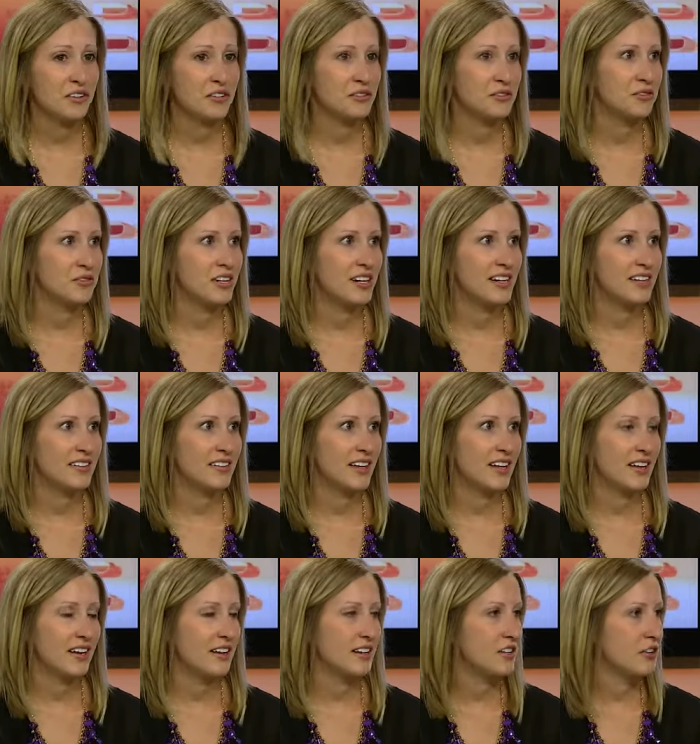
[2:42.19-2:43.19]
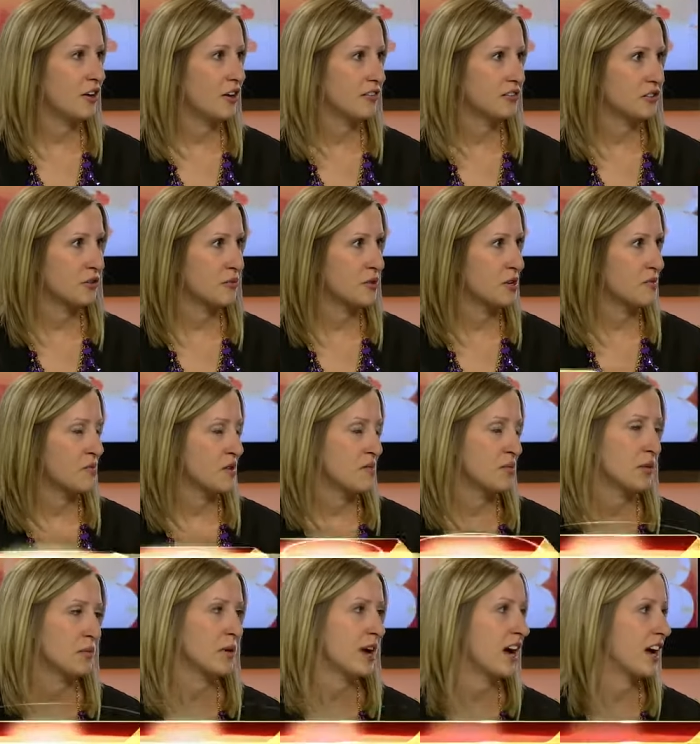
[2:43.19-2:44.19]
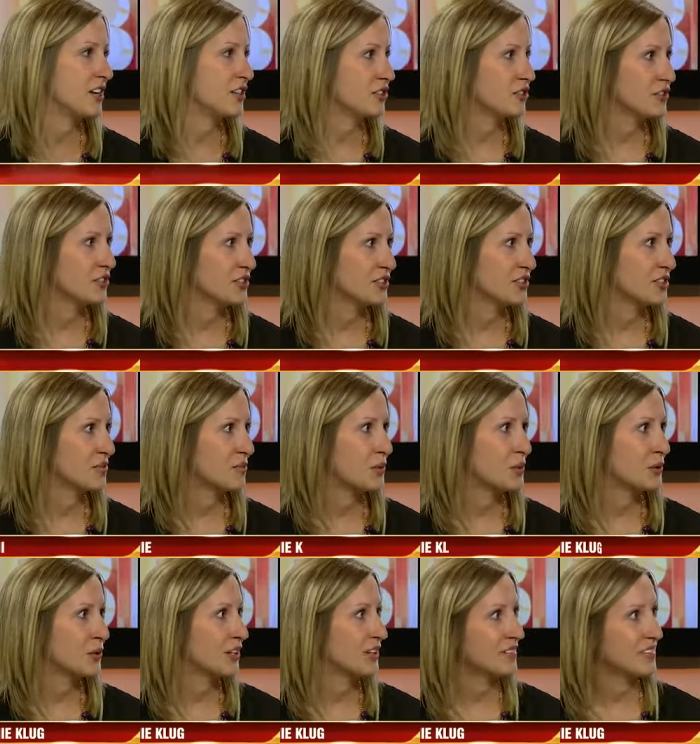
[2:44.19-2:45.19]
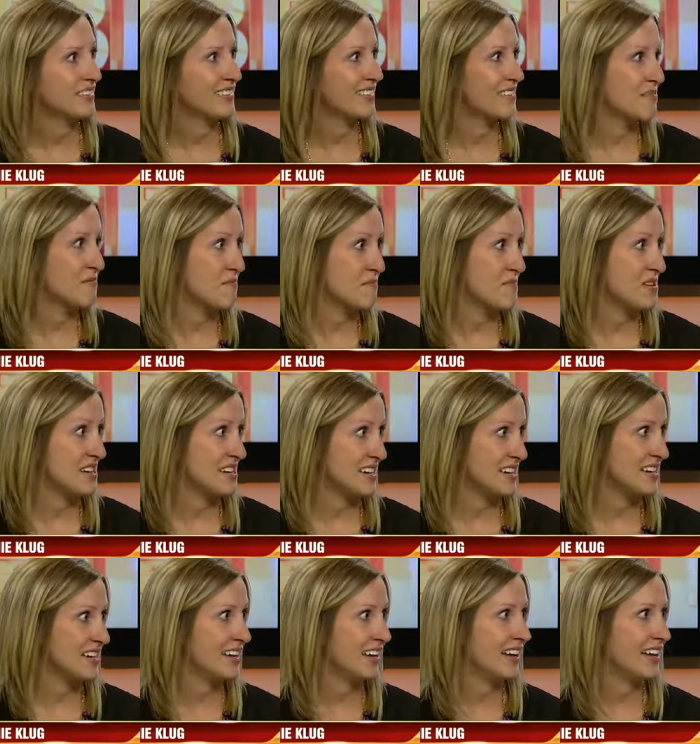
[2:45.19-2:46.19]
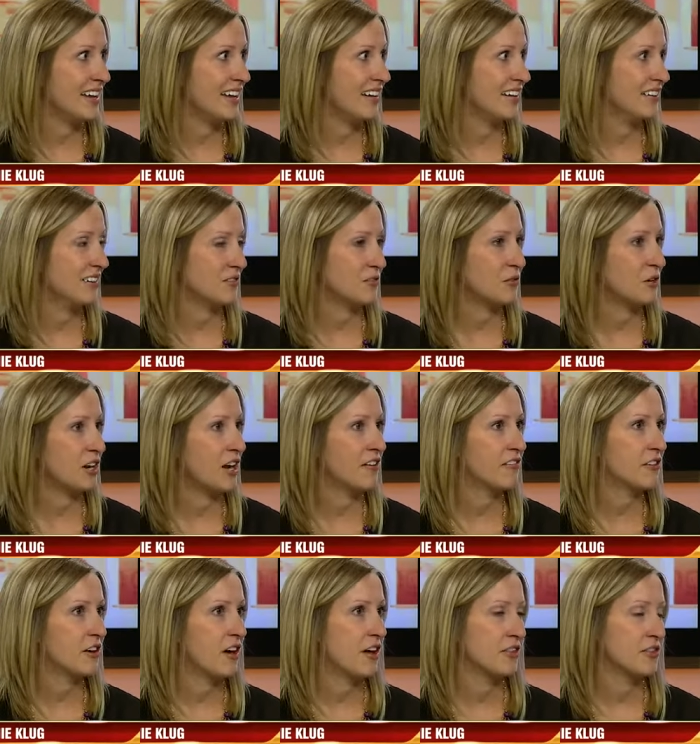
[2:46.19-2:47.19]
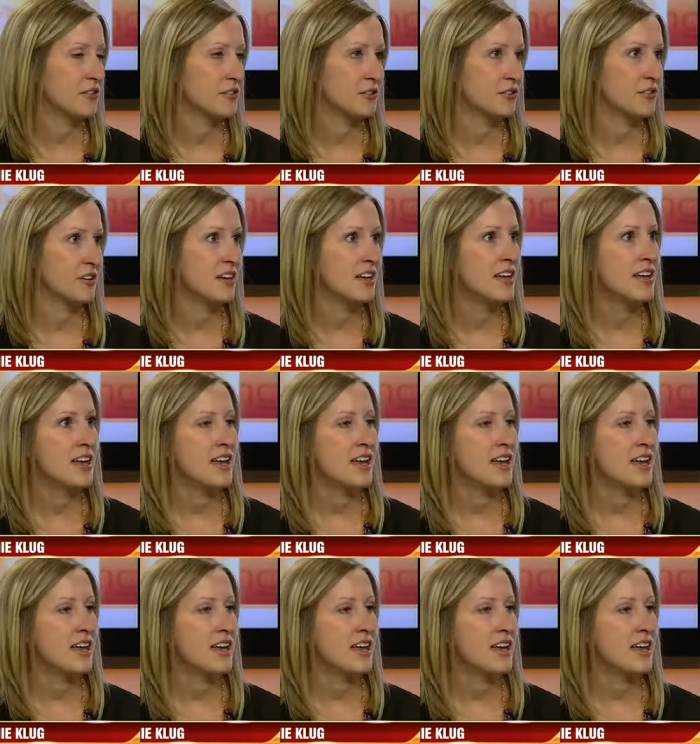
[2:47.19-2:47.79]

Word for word: feels great that you have so many people behind you to support me and what I've gone through,